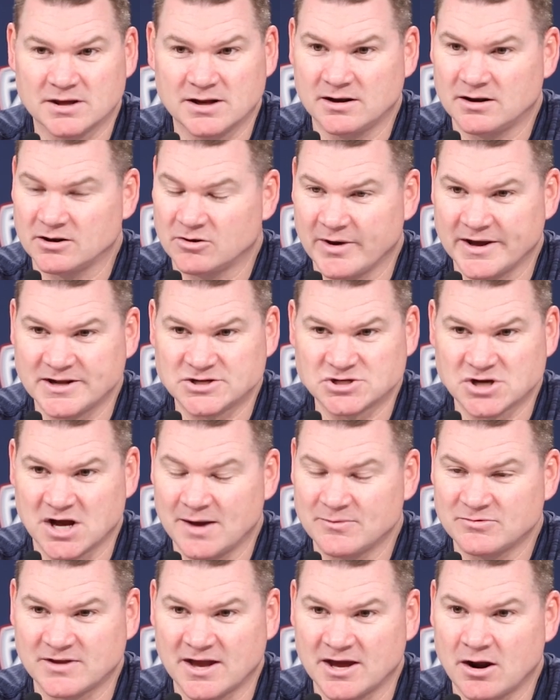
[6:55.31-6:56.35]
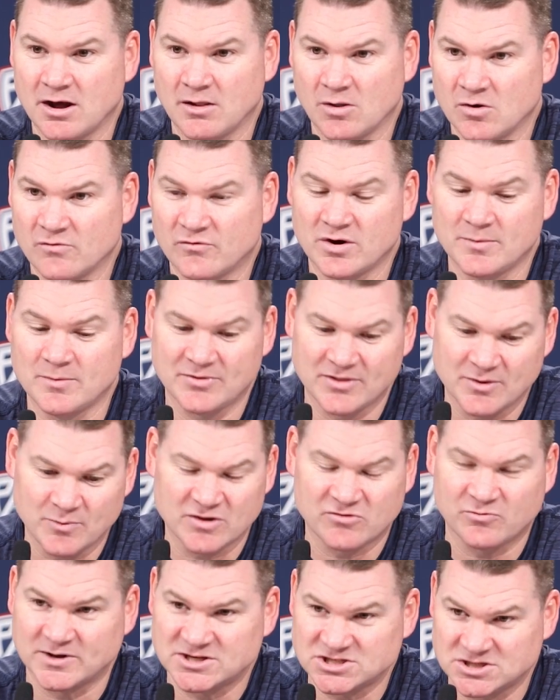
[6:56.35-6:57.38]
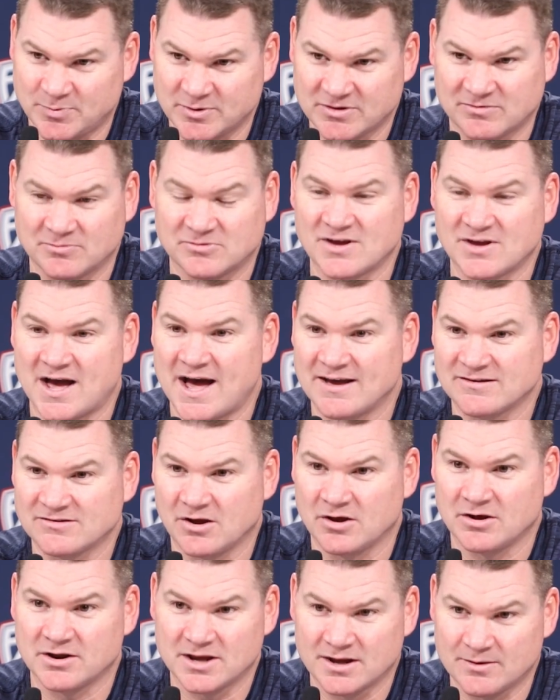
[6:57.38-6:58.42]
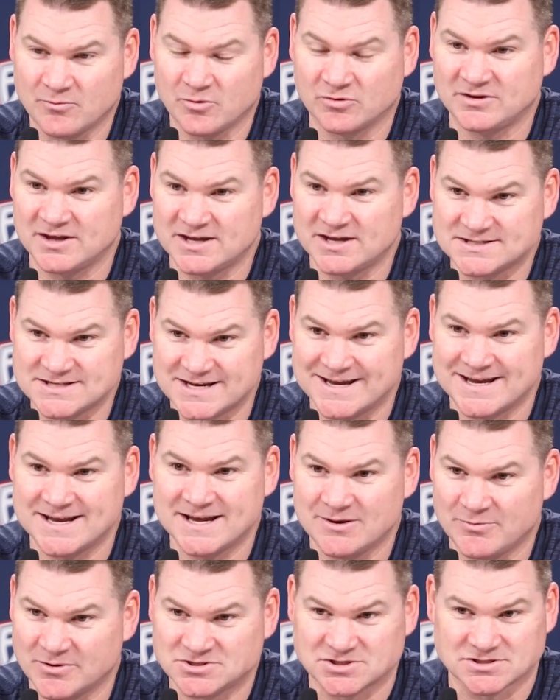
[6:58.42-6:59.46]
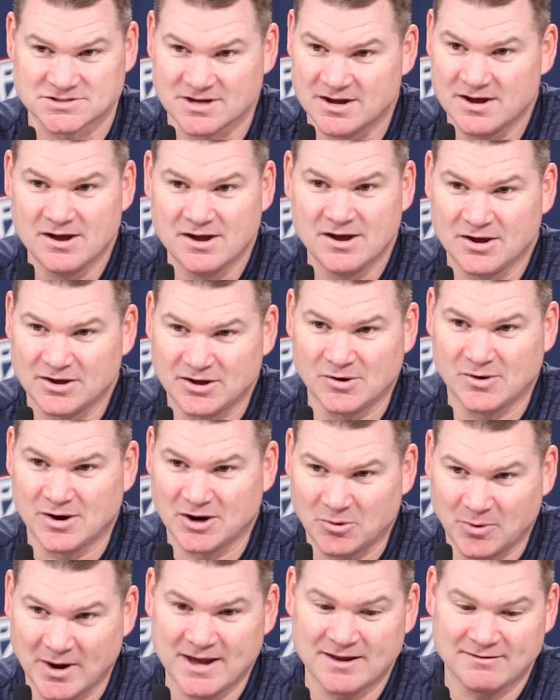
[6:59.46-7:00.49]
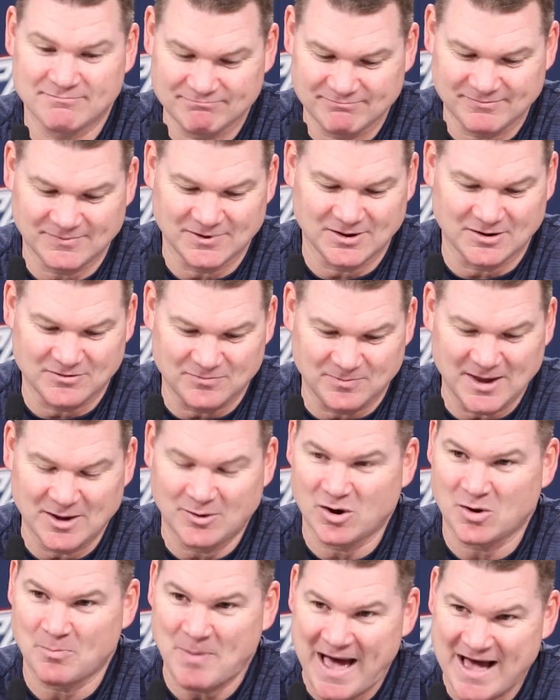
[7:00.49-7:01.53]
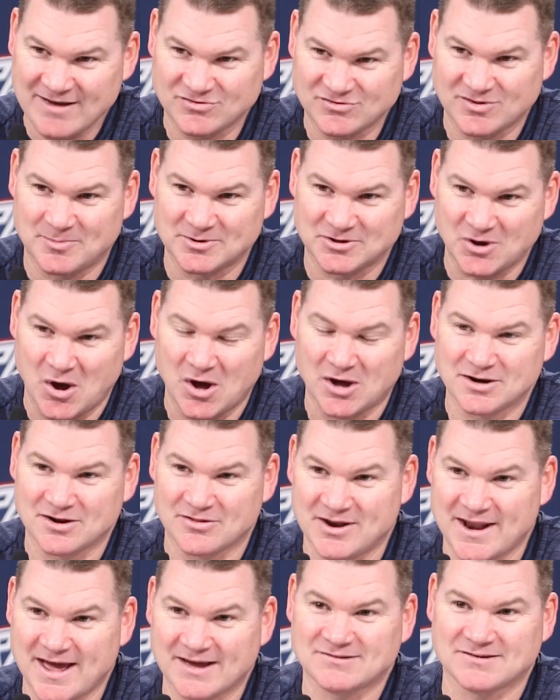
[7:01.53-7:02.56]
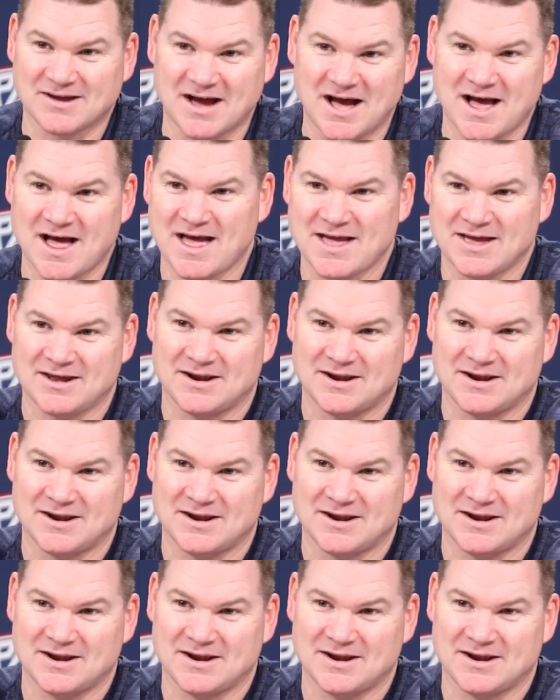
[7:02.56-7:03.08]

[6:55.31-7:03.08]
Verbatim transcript: He did a great job staying all over him. And then we switched to put some size on him with DT, which is you know a great you know, just be able to pass the baton to the next guy.